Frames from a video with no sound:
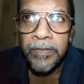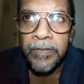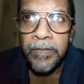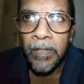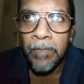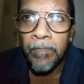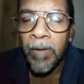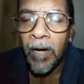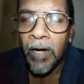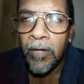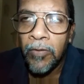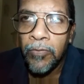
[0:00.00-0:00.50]

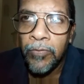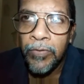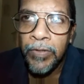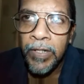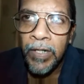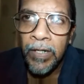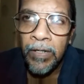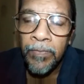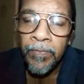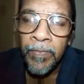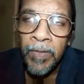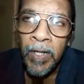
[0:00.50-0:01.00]
About
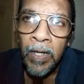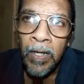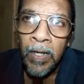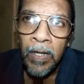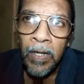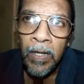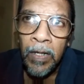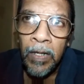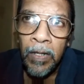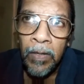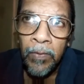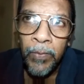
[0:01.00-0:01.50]
the
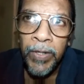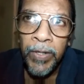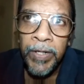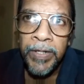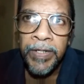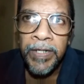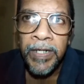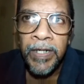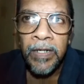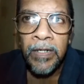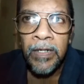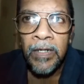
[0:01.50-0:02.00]

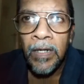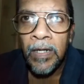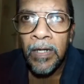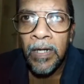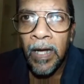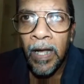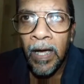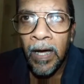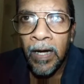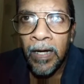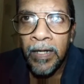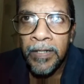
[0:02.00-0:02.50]
very
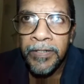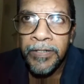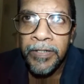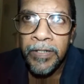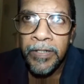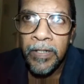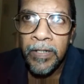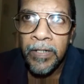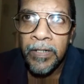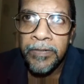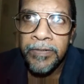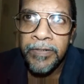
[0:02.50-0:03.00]
large
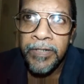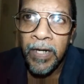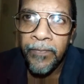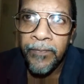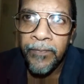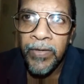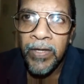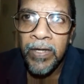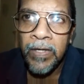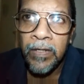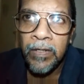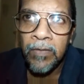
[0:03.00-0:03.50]

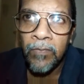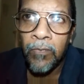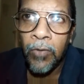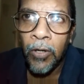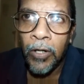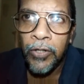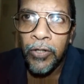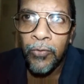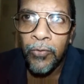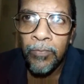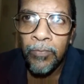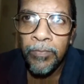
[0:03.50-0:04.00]
traffic
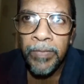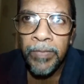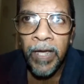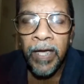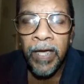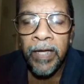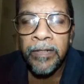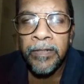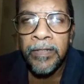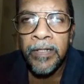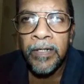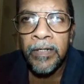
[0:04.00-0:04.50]
volume
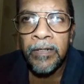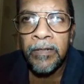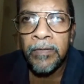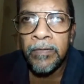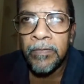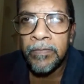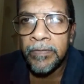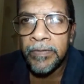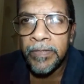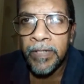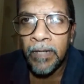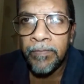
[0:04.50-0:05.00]
and
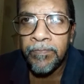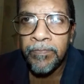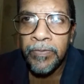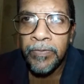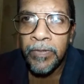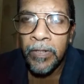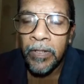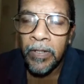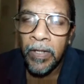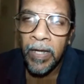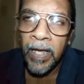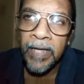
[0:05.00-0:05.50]

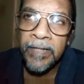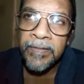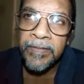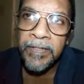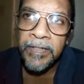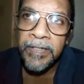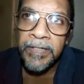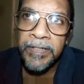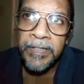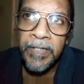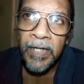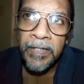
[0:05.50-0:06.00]
as a
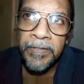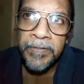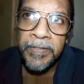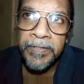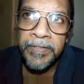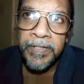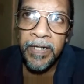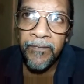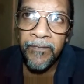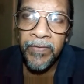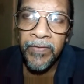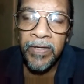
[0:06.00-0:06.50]
result the
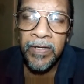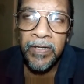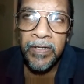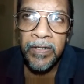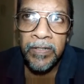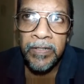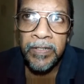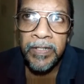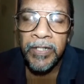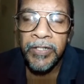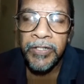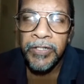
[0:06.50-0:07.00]
traffic
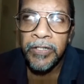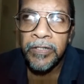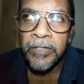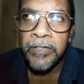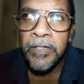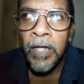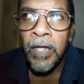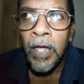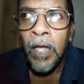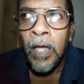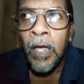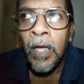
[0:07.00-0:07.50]

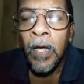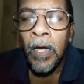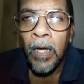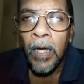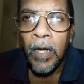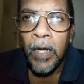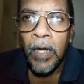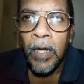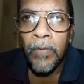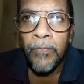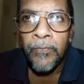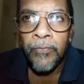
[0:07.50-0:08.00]
congestion
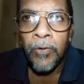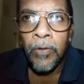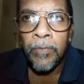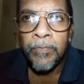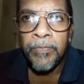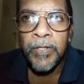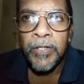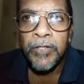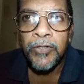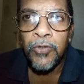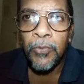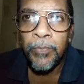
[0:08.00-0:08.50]

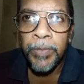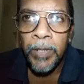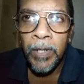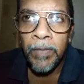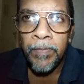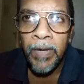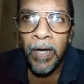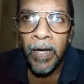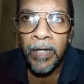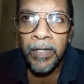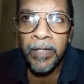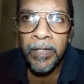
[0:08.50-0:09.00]
from the
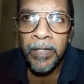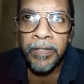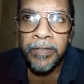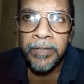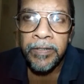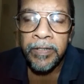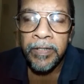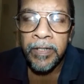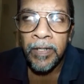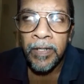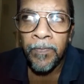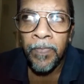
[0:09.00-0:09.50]
supermarket
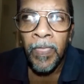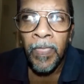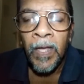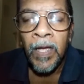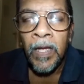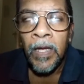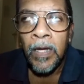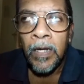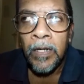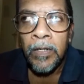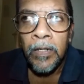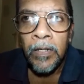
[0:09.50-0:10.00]

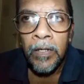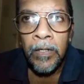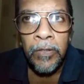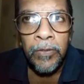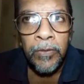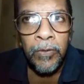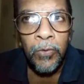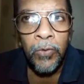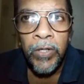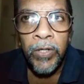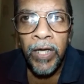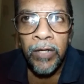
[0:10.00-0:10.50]

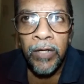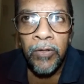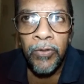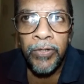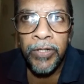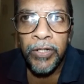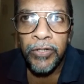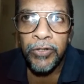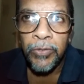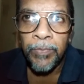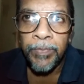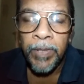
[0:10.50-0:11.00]

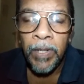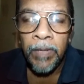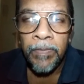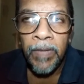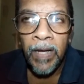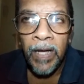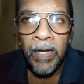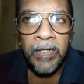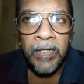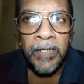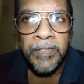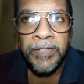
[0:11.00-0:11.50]
Nugegoda
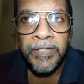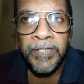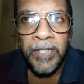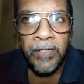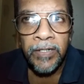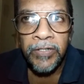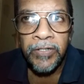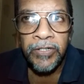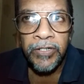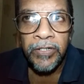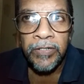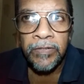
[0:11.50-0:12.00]
supermarket
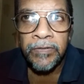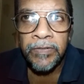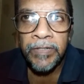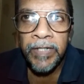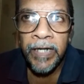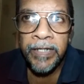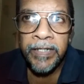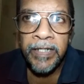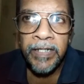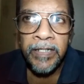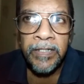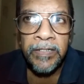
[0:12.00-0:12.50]
junction,
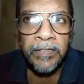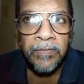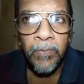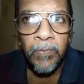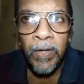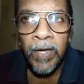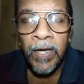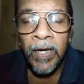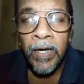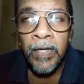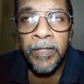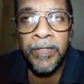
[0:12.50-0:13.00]
that is
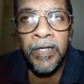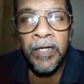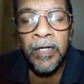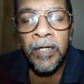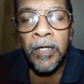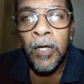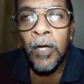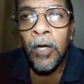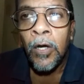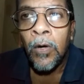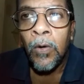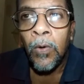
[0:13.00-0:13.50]
where the
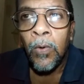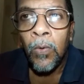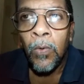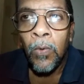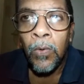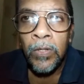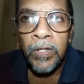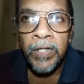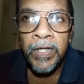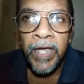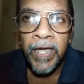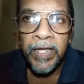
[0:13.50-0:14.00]

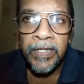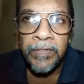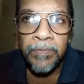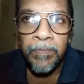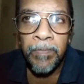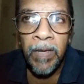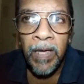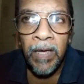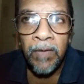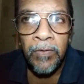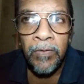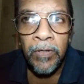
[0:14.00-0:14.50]
old
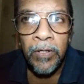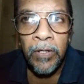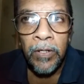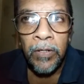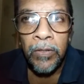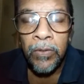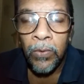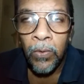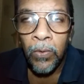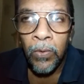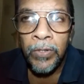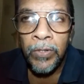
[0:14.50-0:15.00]
Casbah
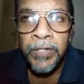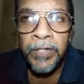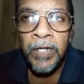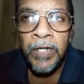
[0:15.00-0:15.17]
road,